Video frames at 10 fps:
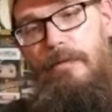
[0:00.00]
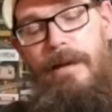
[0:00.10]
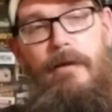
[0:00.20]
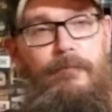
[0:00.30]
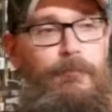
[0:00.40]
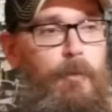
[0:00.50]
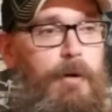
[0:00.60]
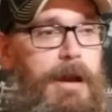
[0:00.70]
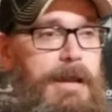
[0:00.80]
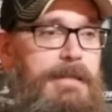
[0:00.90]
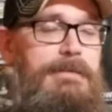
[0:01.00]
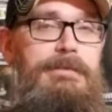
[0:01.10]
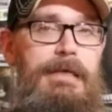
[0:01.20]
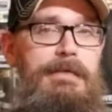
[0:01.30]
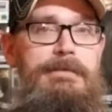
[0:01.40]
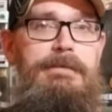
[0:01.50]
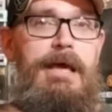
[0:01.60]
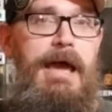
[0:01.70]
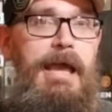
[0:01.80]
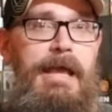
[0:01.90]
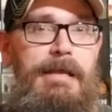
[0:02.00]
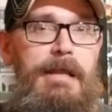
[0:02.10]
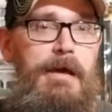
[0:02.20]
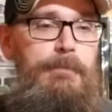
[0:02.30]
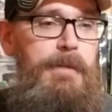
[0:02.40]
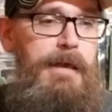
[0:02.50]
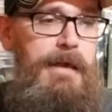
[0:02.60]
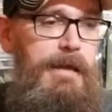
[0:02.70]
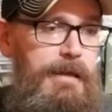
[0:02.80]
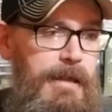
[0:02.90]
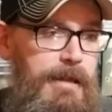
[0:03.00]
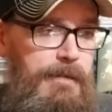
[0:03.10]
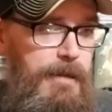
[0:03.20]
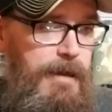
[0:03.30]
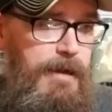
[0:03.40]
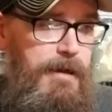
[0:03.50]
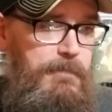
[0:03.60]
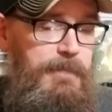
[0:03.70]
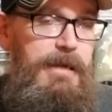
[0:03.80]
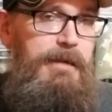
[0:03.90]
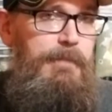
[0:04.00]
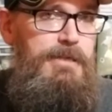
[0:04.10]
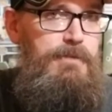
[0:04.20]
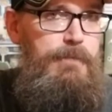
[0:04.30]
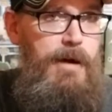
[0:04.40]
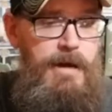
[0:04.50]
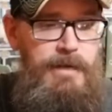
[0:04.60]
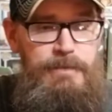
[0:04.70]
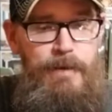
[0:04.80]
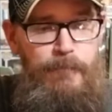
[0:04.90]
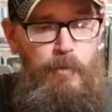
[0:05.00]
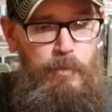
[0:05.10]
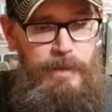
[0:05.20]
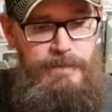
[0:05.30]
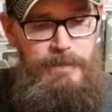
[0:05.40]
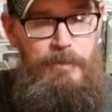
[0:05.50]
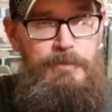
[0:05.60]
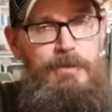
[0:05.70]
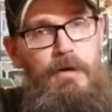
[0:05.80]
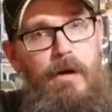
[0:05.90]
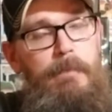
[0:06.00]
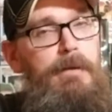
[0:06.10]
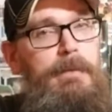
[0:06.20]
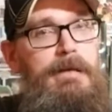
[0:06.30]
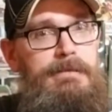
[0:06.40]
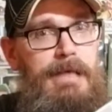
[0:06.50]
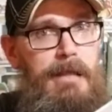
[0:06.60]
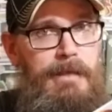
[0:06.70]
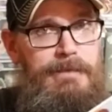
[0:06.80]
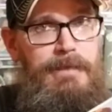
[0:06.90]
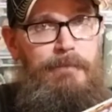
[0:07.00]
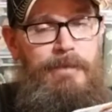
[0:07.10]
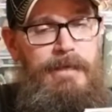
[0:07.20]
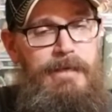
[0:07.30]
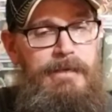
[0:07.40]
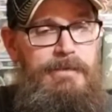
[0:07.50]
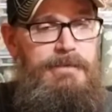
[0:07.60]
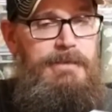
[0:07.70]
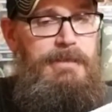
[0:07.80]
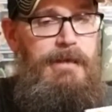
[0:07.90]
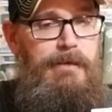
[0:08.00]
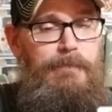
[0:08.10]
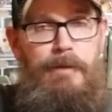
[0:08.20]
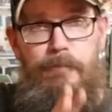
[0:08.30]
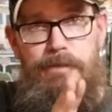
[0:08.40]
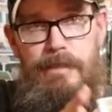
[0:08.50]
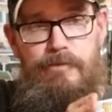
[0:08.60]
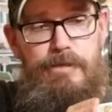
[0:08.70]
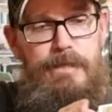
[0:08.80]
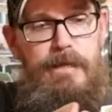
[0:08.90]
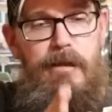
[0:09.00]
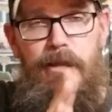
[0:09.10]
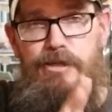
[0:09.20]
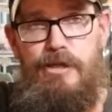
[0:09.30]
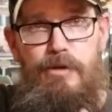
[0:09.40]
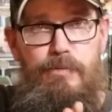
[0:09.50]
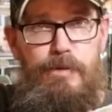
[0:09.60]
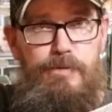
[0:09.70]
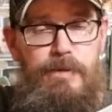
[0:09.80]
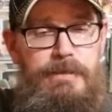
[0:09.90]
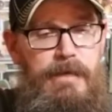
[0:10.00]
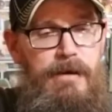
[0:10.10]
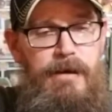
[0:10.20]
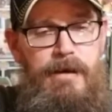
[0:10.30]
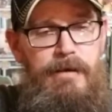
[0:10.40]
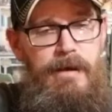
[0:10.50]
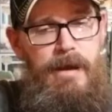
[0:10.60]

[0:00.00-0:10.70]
you right now, 4 out of the 6 I ended up in a mystery box about 4 weeks ago. So I'm going to be selling some of these. If anyone's interested, I'll let you know which ones they are.